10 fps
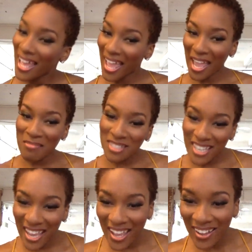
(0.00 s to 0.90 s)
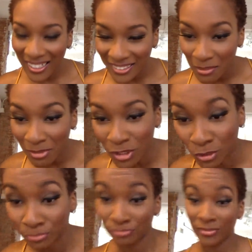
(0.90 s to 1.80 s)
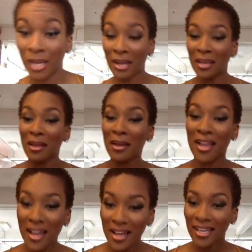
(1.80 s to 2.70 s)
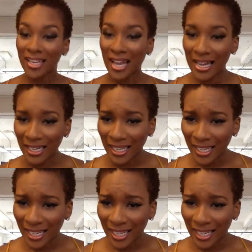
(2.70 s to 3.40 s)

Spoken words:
Hey, Michelle. I said Mitchell. Okay. Got it.